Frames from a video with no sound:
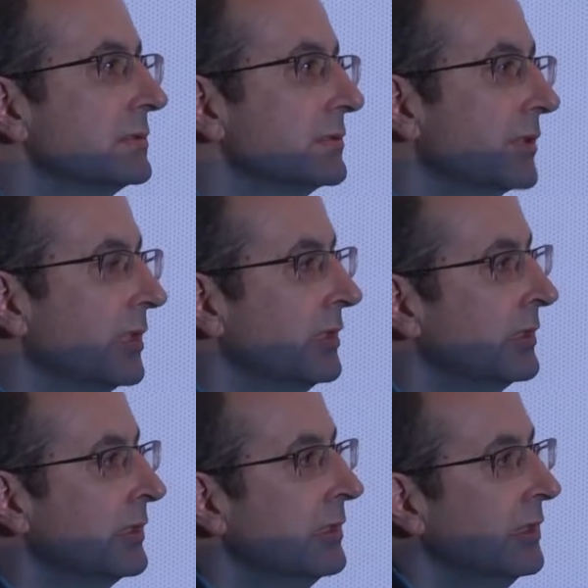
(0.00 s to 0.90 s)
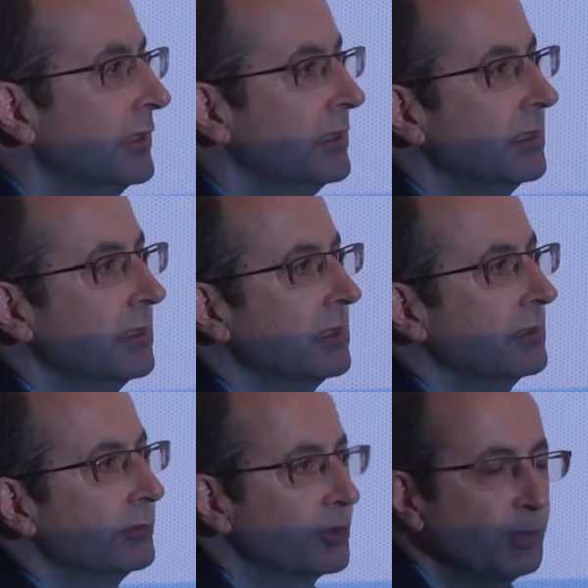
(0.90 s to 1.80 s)
okay?
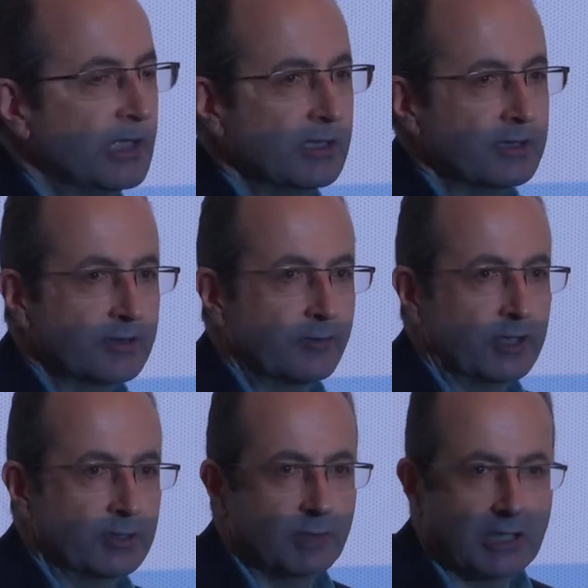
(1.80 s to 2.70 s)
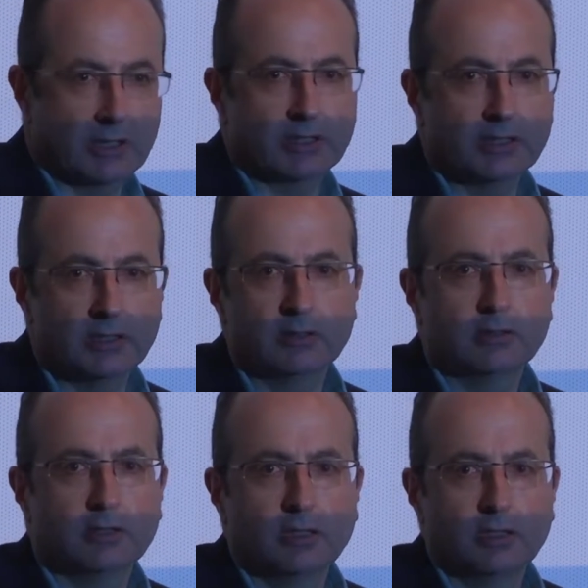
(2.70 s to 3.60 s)
Which means fundamentally
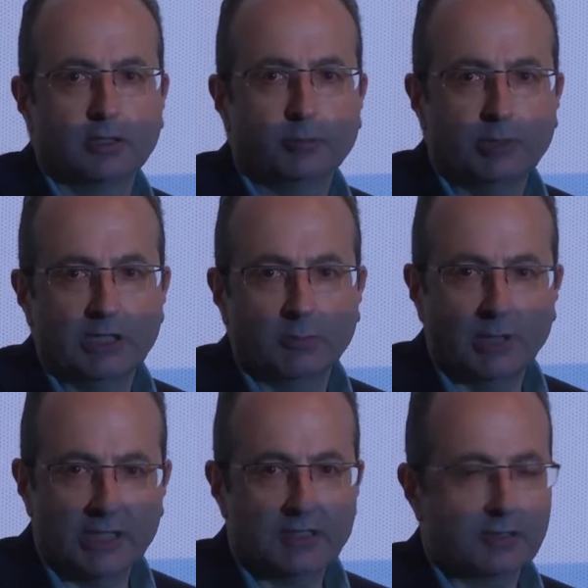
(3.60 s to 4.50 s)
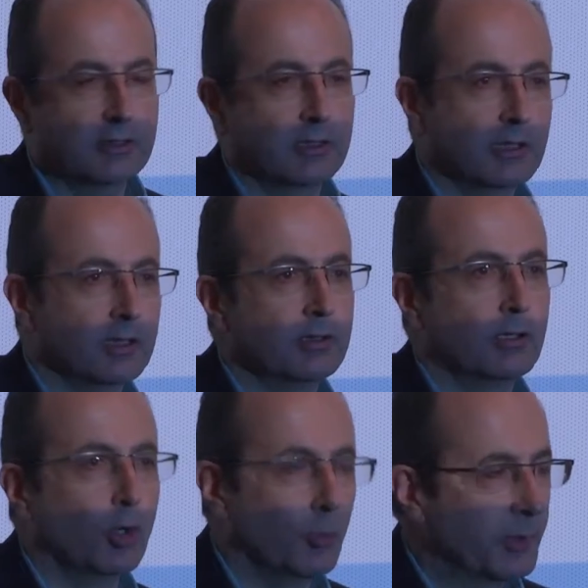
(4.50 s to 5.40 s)
being based
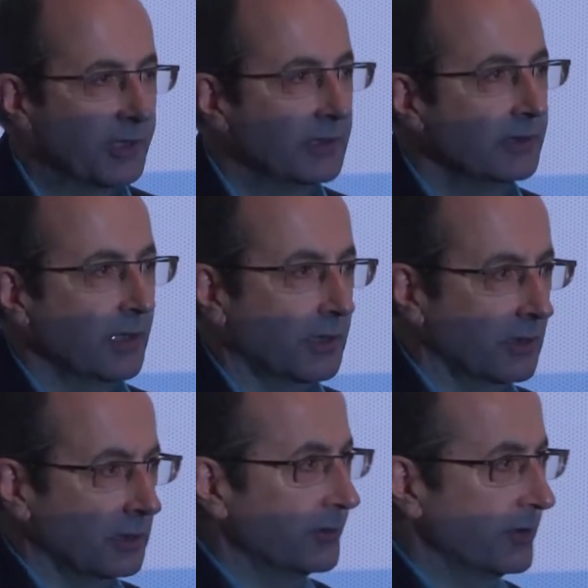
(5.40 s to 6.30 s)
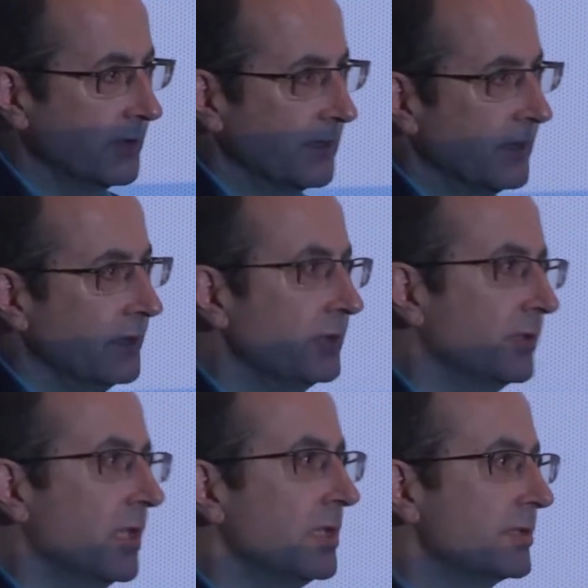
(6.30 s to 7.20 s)
on open technologies. And in
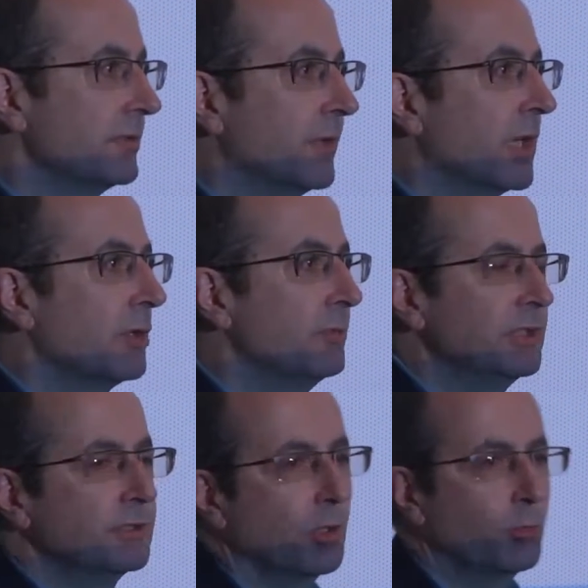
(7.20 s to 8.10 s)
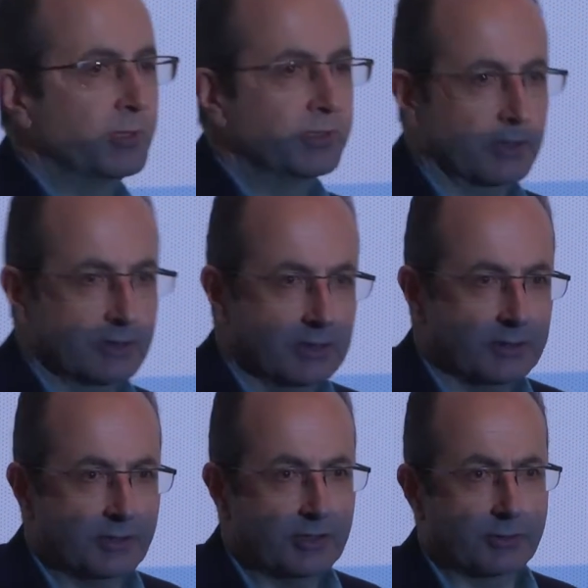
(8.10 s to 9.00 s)
today's environment, open
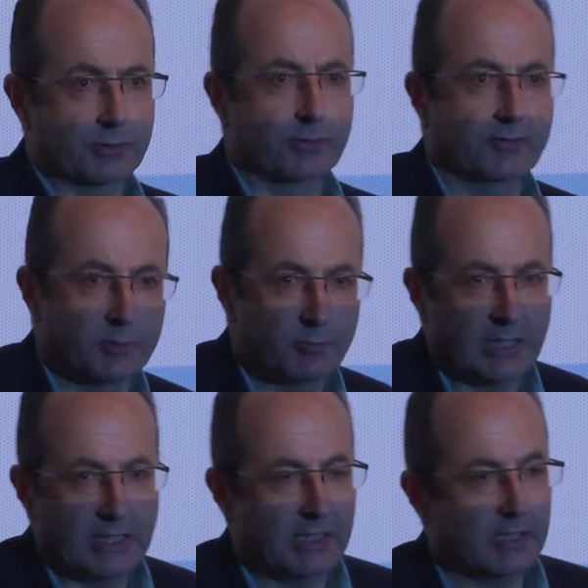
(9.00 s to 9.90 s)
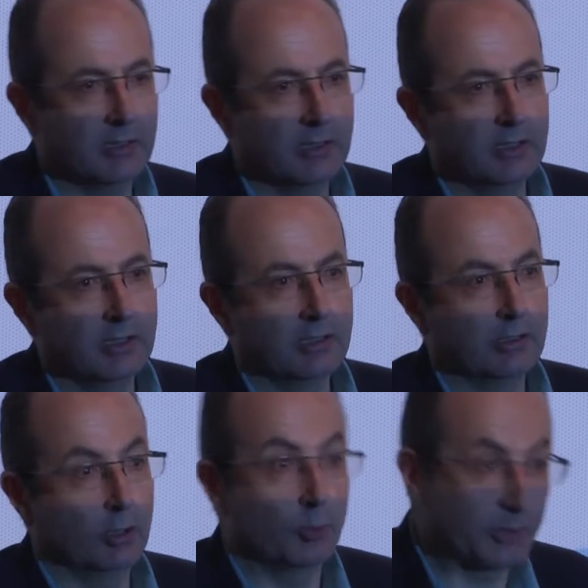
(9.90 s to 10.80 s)
technologies are driven by
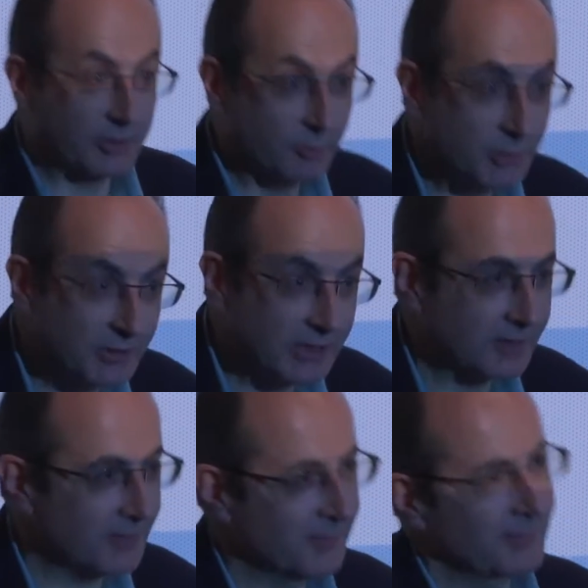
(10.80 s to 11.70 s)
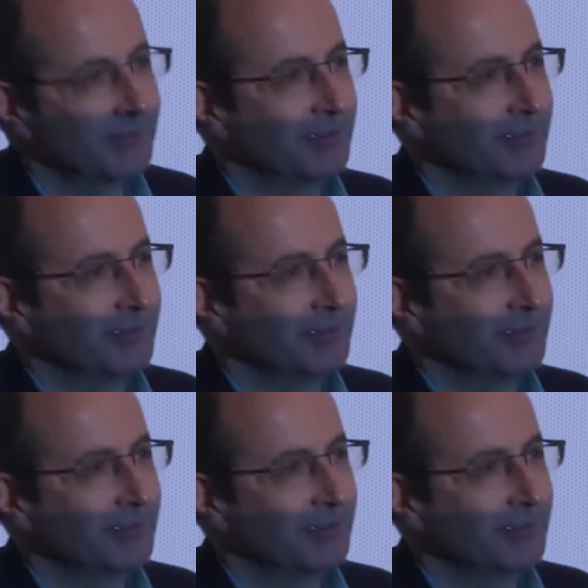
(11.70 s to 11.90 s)
open communities.